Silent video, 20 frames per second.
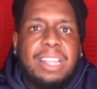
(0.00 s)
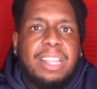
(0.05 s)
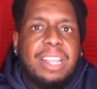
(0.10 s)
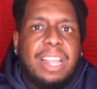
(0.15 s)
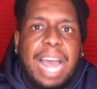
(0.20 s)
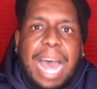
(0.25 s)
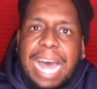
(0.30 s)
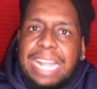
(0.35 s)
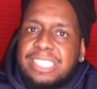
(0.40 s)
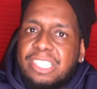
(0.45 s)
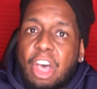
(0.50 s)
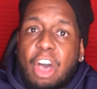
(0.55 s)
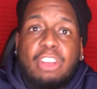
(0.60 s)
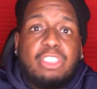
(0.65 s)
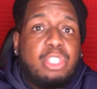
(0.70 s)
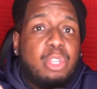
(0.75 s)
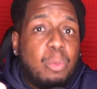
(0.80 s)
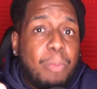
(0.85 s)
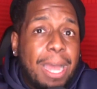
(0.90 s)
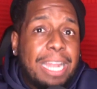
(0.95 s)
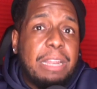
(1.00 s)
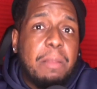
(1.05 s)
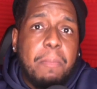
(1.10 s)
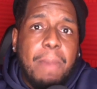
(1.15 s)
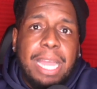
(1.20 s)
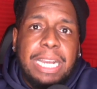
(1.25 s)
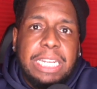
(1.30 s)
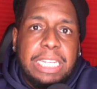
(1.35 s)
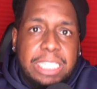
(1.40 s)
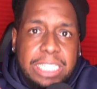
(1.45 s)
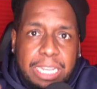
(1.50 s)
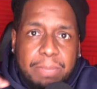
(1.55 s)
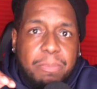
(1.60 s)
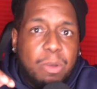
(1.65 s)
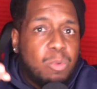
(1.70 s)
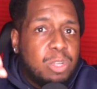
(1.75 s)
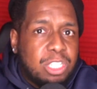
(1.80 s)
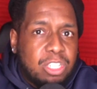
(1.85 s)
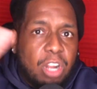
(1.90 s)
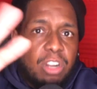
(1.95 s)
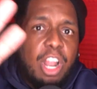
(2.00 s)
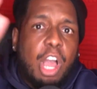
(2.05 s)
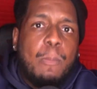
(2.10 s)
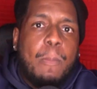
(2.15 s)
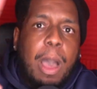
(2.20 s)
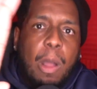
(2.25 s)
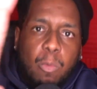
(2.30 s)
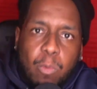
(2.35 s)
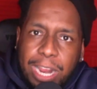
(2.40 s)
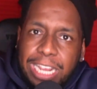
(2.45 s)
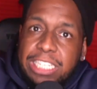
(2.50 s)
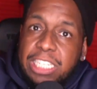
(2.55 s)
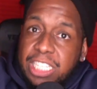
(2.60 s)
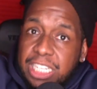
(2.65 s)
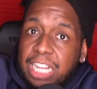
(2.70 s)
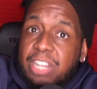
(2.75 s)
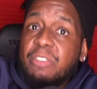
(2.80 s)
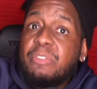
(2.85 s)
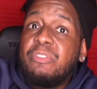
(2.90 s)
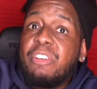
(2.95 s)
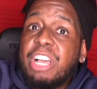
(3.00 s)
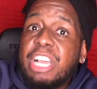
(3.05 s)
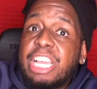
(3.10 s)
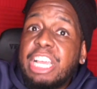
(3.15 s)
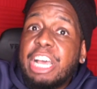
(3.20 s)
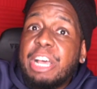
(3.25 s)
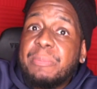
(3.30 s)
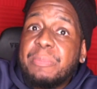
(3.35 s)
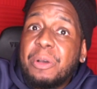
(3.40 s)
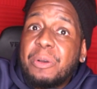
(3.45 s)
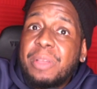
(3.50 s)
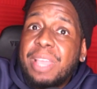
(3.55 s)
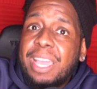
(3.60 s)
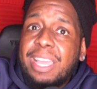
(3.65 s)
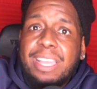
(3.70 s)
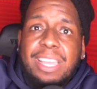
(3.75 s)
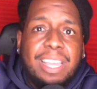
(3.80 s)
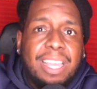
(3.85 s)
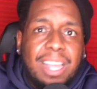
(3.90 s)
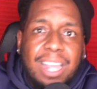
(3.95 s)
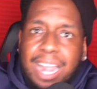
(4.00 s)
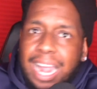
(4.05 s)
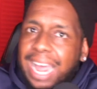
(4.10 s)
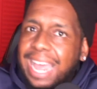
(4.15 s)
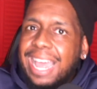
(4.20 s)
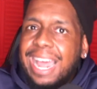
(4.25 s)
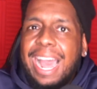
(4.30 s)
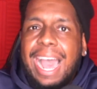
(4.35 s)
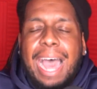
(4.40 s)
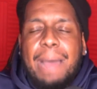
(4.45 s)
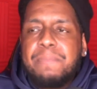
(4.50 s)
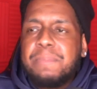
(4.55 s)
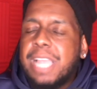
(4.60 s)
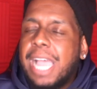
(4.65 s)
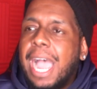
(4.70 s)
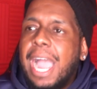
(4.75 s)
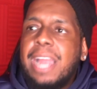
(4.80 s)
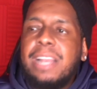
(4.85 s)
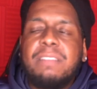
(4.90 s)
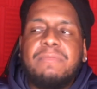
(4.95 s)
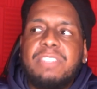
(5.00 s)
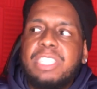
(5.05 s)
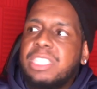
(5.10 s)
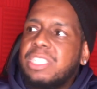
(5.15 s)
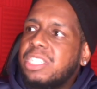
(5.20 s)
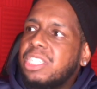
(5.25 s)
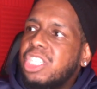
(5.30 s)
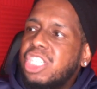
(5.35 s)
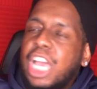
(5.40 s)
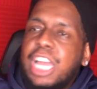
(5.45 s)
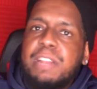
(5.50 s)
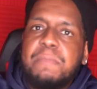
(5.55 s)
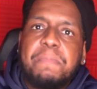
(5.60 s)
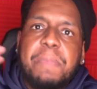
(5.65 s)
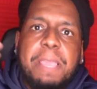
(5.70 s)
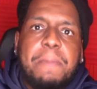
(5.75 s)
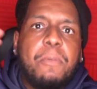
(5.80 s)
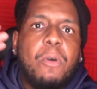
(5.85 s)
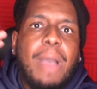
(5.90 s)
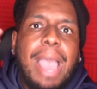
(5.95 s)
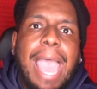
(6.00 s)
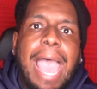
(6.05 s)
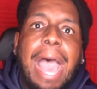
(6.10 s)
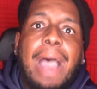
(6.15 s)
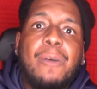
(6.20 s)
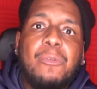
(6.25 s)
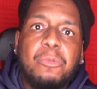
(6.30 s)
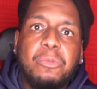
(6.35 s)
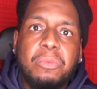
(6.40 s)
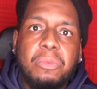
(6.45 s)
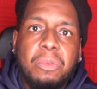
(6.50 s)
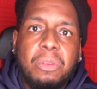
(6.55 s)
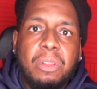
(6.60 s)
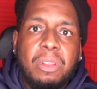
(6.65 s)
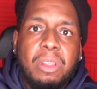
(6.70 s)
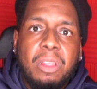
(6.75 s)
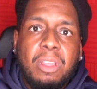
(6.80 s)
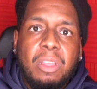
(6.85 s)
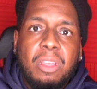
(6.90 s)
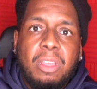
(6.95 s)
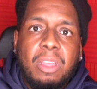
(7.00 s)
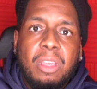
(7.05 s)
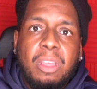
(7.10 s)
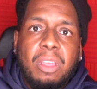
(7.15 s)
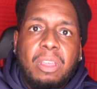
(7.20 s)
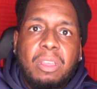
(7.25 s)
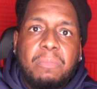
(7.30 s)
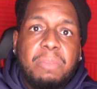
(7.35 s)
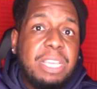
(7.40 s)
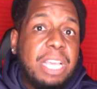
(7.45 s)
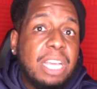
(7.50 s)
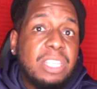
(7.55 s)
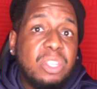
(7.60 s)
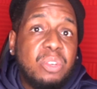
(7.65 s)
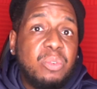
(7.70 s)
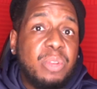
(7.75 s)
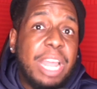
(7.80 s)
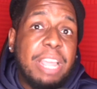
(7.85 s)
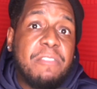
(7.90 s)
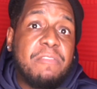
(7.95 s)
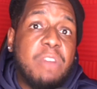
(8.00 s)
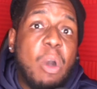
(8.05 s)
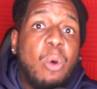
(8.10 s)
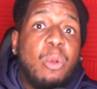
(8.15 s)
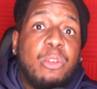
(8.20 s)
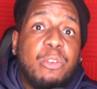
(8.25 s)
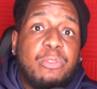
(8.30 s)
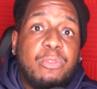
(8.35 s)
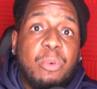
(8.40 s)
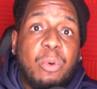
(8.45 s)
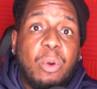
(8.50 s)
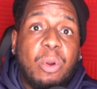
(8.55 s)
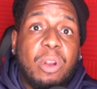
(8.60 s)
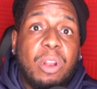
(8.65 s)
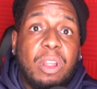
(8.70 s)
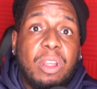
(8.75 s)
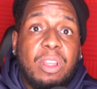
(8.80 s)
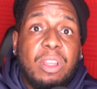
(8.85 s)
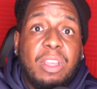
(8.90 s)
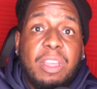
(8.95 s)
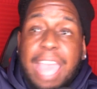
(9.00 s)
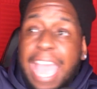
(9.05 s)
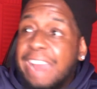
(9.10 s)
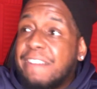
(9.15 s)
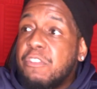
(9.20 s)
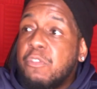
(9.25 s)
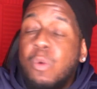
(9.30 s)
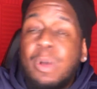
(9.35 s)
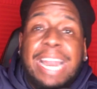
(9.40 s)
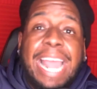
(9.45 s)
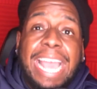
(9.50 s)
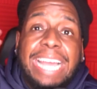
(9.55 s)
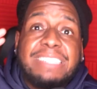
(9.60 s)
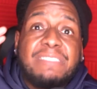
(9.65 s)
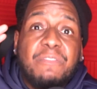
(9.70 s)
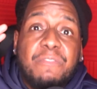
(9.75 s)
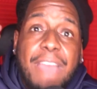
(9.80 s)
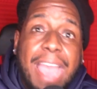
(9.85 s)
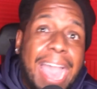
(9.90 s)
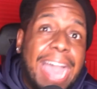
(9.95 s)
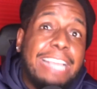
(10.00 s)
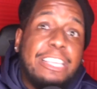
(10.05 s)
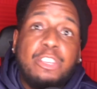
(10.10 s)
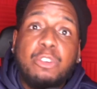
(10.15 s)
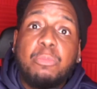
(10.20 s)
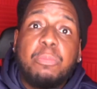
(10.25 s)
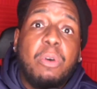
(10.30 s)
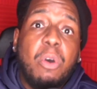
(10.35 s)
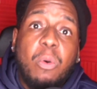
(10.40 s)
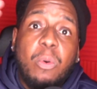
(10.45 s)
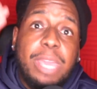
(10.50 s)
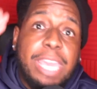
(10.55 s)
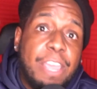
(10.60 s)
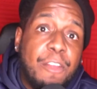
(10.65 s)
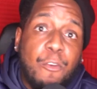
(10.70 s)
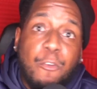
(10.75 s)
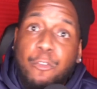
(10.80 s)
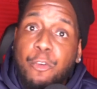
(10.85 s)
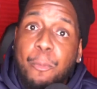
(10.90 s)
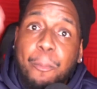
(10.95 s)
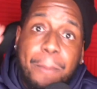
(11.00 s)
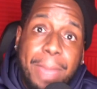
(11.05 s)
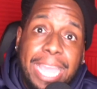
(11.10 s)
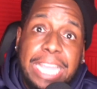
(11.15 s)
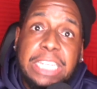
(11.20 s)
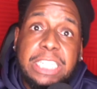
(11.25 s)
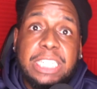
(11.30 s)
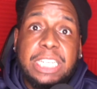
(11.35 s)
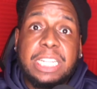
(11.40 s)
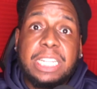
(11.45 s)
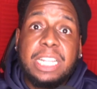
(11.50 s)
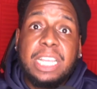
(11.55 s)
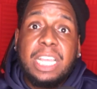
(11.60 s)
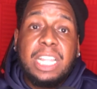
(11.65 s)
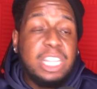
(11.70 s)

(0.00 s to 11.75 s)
I'll talk to you about the money shit, but when you start talking about race, shut the fuck up, okay? I'm tired of just shutting people out because of who they voted for. Everyone has valuable information.